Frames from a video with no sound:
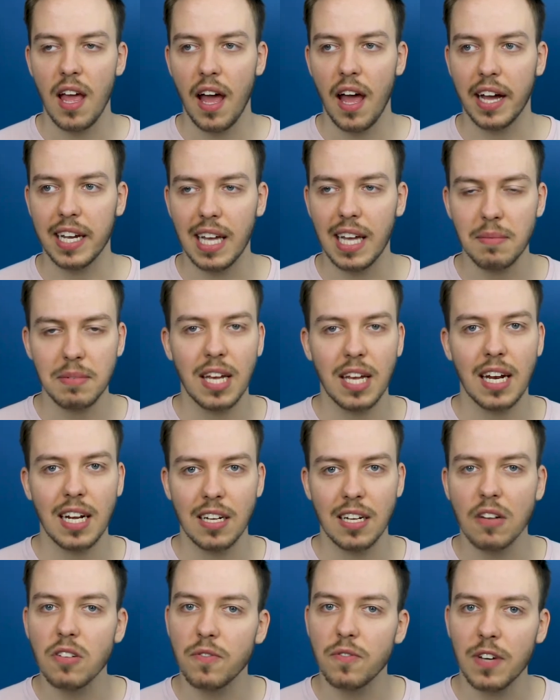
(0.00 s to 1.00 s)
I kept getting
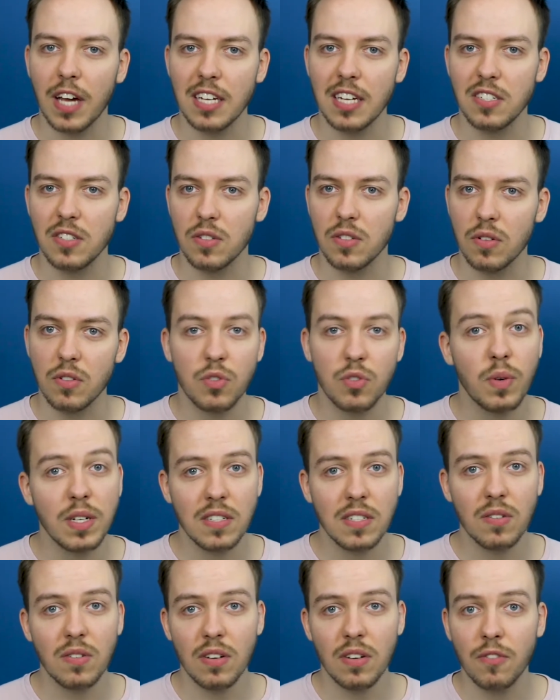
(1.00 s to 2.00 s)
notifications on
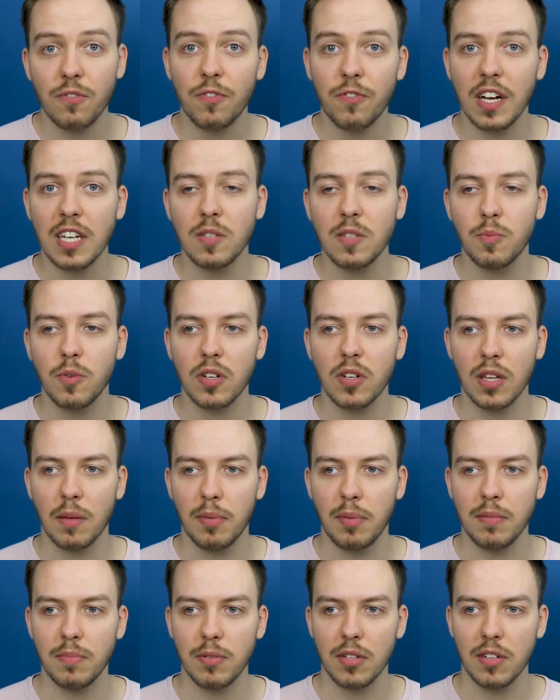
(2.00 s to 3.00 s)
Twitter and Facebook that
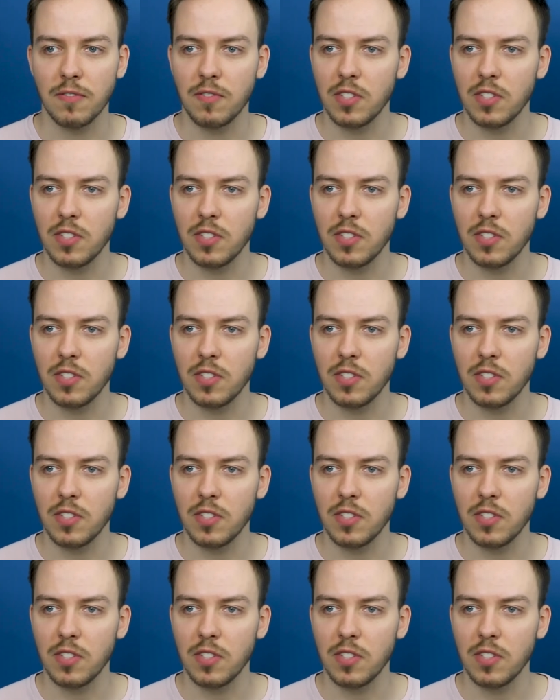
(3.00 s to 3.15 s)
people have